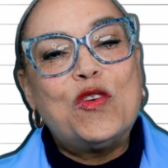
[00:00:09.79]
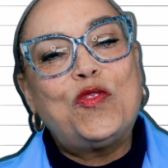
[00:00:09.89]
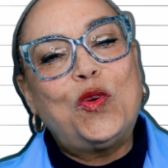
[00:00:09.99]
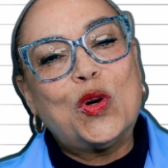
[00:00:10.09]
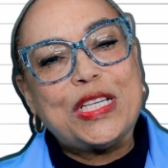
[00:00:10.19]

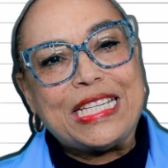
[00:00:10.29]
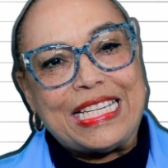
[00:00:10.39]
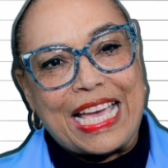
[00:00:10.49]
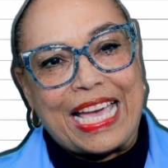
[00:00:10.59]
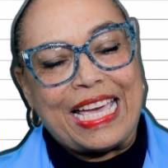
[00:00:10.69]
For
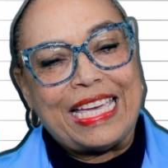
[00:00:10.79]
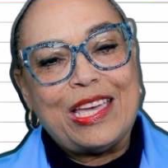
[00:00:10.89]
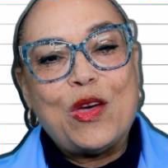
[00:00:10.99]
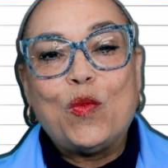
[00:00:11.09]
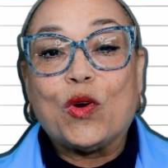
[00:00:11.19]
today,
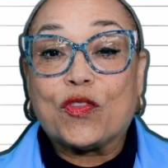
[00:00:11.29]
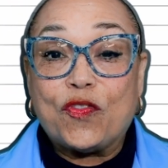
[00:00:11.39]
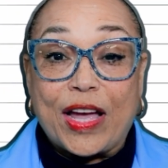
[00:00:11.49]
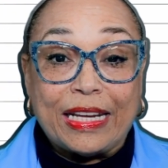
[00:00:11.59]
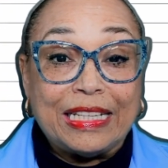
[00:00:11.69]
we're
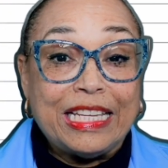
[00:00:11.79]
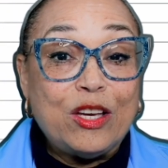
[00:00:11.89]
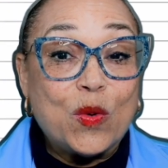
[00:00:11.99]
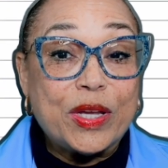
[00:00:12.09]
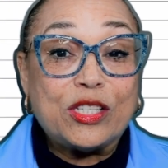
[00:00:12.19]
finally
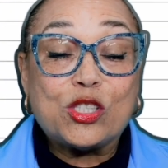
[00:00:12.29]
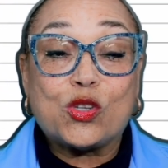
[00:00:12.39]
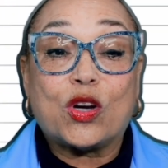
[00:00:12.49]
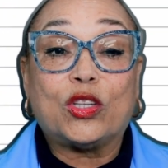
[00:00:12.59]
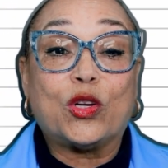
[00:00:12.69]
going to
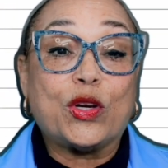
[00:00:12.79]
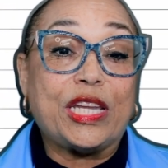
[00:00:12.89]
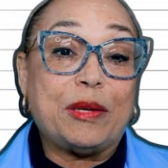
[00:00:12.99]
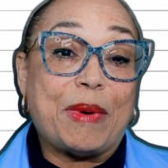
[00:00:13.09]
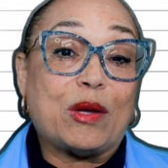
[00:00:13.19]
start
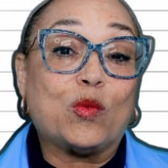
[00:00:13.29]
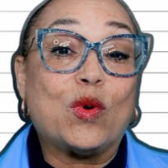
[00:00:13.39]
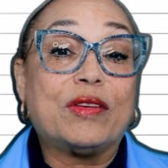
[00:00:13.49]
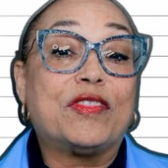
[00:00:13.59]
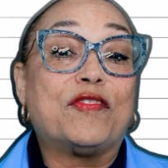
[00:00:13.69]
learning about
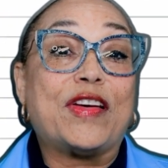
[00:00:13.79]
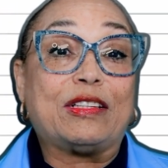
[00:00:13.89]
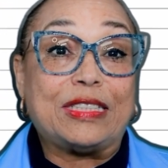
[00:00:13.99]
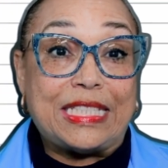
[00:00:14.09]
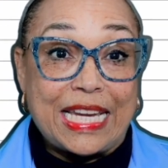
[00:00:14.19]
one of the
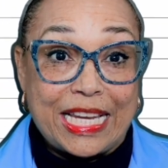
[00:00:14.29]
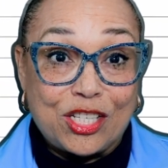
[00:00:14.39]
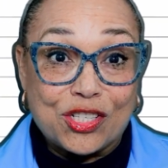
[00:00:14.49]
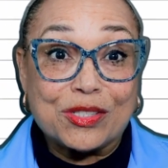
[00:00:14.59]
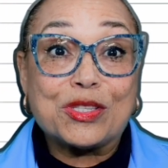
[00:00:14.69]

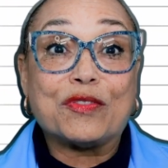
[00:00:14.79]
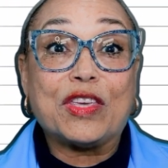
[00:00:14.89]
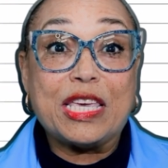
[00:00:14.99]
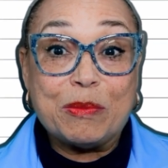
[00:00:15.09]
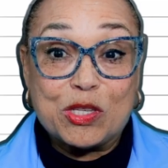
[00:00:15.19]
foundations of
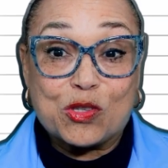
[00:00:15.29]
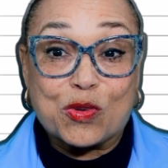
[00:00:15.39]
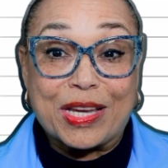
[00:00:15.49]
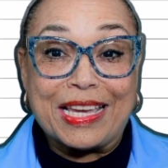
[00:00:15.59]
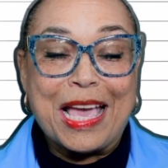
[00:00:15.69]

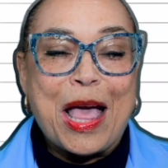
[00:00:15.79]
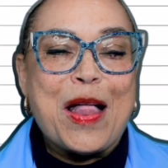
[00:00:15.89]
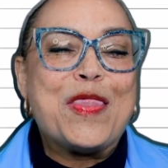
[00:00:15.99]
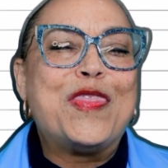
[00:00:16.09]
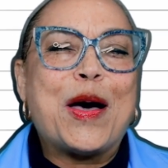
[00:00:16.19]
chemistry,
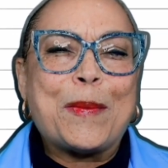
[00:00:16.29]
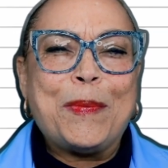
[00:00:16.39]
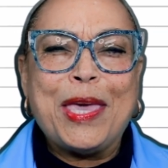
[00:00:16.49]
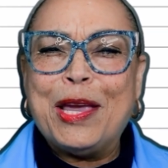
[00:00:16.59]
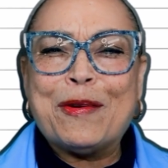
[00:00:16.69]
the
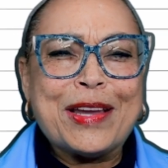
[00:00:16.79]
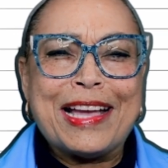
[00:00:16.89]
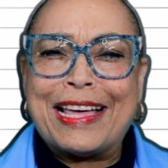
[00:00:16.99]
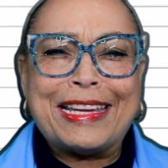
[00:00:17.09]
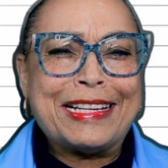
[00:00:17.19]

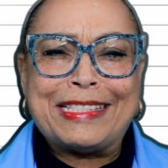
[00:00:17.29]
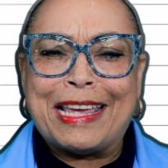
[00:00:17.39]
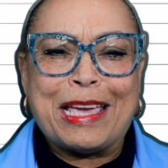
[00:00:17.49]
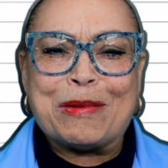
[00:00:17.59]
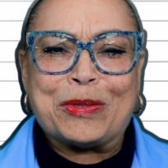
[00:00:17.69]
periodic
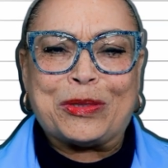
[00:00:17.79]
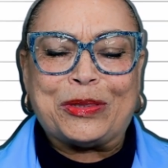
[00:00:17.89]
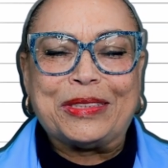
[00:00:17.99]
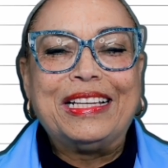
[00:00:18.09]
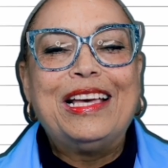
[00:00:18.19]

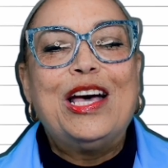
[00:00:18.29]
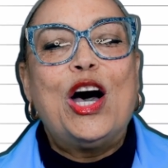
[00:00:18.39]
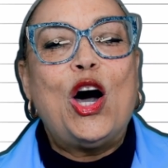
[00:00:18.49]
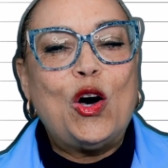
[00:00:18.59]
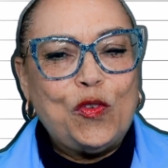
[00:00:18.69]
table.
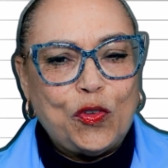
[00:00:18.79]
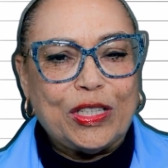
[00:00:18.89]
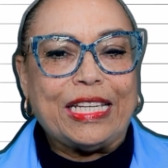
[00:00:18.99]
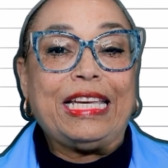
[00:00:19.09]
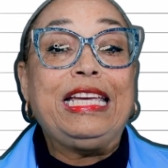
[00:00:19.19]

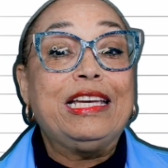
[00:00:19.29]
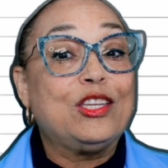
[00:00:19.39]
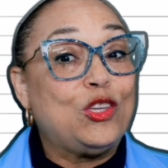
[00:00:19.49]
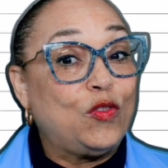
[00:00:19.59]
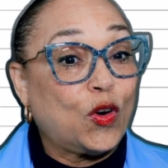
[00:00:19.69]
Hopefully,
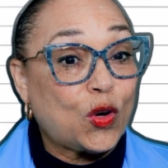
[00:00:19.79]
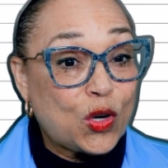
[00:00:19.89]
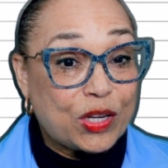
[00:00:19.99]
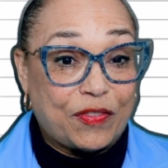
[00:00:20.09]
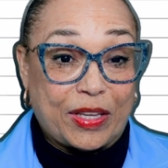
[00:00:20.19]
you've
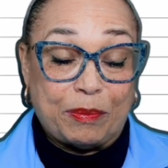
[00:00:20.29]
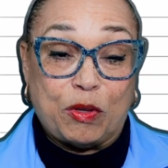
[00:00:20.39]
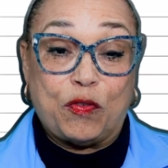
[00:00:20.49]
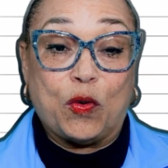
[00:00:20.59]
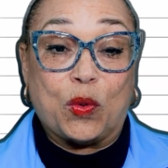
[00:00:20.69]
heard of it
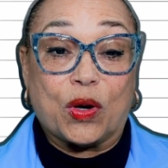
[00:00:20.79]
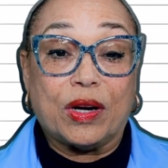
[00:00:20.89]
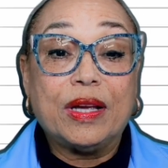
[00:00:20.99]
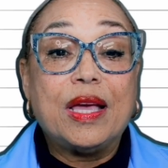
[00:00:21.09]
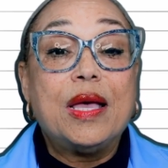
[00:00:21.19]

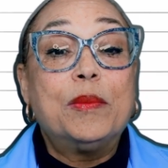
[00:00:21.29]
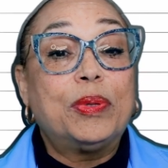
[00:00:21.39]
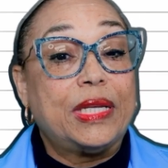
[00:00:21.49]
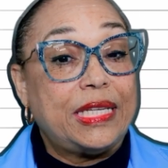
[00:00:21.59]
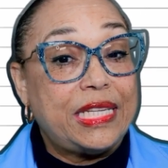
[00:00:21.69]
before.
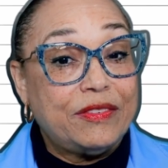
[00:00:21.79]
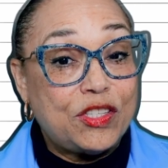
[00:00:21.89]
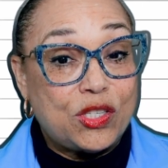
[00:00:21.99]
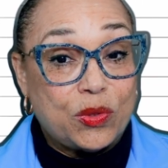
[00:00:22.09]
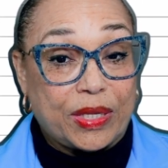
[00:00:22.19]
Plenty of
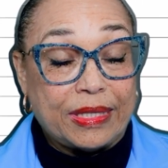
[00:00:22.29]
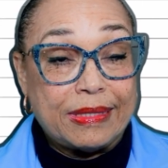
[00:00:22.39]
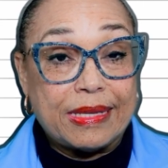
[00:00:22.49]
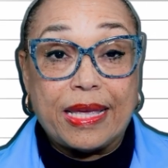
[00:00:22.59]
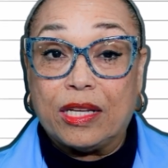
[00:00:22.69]

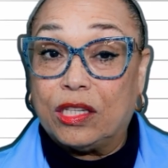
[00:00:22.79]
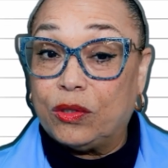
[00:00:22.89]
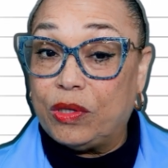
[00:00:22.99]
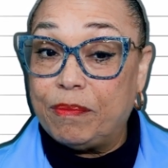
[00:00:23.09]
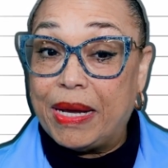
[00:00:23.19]
students,
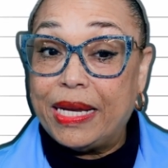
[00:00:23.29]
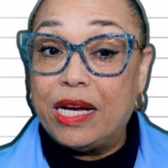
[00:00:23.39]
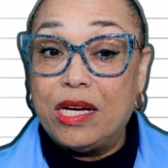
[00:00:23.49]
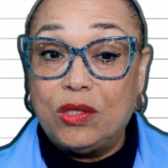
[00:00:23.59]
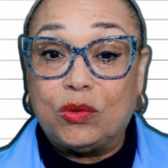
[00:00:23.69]
including my
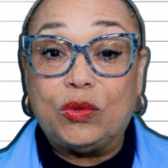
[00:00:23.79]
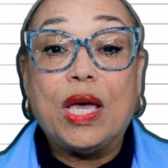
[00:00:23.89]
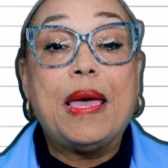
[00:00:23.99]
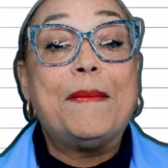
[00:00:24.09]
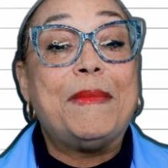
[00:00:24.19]
own,
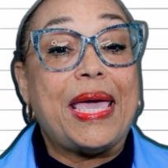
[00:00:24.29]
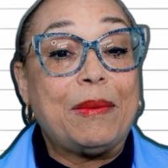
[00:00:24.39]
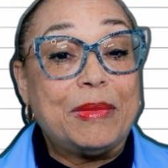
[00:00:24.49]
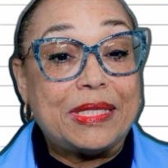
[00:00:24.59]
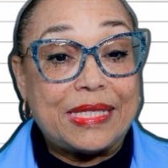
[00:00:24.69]
make
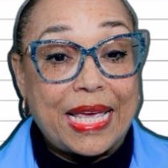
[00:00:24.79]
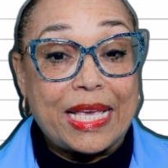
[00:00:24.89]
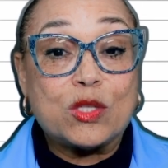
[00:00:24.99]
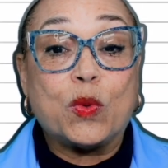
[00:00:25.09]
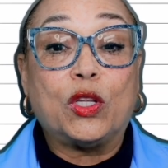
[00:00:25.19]

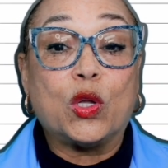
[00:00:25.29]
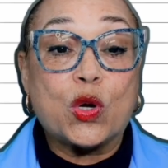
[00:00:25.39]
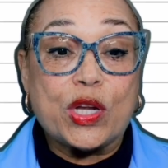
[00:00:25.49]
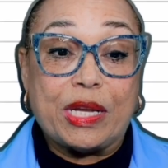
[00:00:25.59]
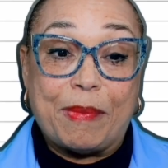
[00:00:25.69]
mistakes when
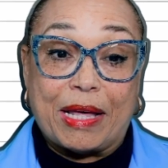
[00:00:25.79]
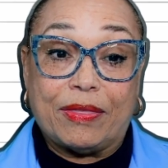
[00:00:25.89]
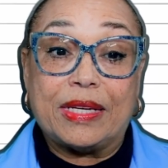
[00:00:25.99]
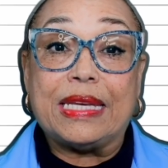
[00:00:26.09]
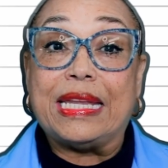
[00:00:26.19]
learning about
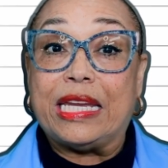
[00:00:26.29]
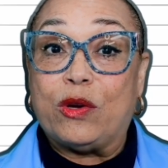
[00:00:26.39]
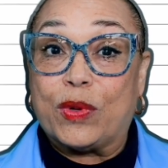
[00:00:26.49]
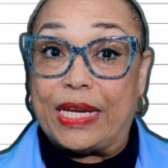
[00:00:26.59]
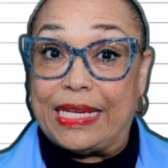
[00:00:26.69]
the
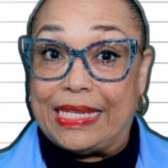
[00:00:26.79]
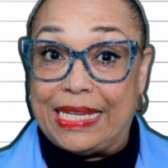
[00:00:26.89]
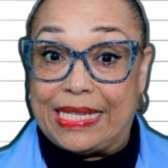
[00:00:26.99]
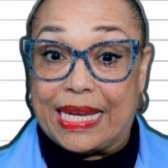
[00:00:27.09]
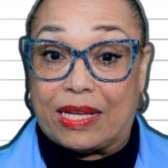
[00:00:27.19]
nitty-gritty
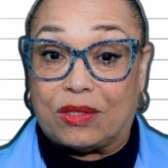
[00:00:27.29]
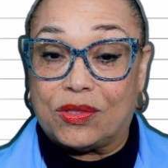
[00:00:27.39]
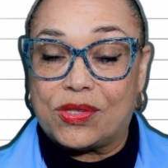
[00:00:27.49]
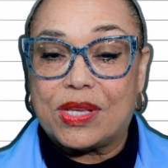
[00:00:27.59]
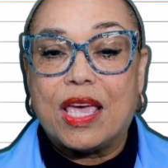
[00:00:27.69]

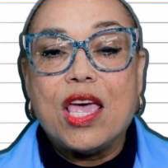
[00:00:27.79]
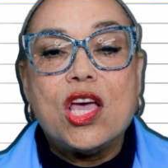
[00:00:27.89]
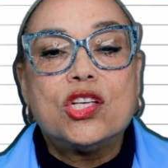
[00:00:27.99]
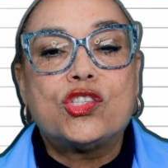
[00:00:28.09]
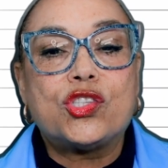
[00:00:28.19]
details.
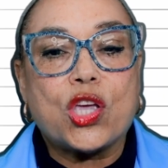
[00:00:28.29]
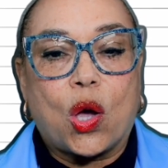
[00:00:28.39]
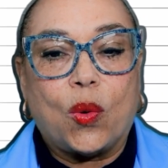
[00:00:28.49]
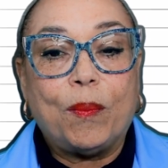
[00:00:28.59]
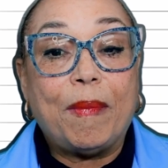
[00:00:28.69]

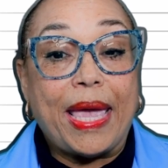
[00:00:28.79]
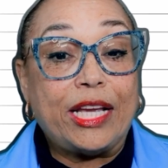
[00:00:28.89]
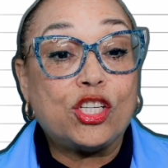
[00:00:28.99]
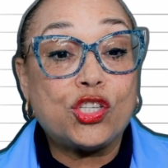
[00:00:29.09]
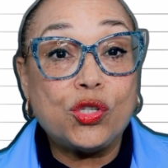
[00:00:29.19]
So make
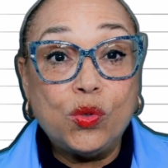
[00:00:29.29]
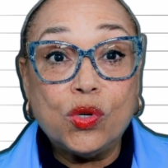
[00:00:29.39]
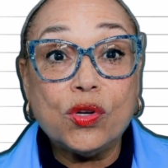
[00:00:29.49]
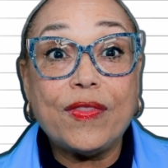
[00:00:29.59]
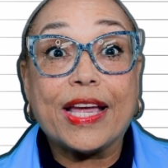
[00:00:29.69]

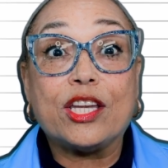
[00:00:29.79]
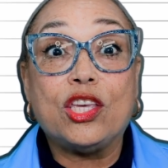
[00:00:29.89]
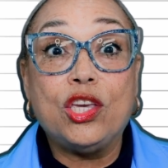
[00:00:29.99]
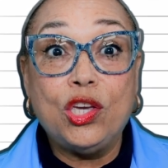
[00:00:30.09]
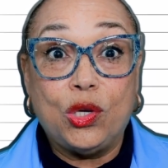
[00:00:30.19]
sure that
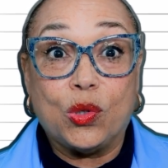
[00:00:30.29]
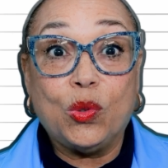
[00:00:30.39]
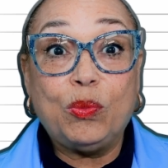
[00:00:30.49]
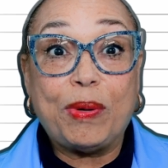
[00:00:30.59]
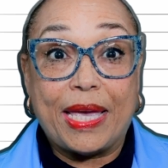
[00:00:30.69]

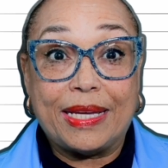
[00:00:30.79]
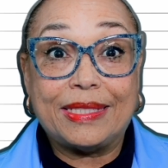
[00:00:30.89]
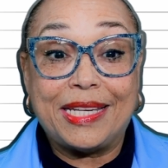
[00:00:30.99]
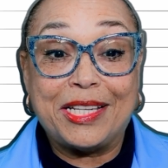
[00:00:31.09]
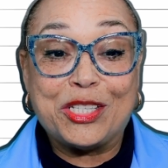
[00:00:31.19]
you pay
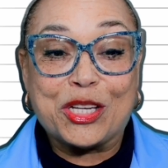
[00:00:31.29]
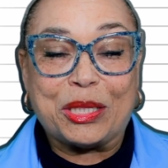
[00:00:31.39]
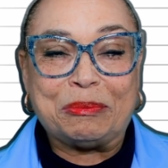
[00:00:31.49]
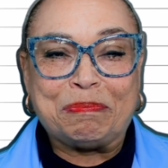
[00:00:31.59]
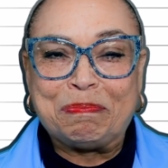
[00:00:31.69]
attention.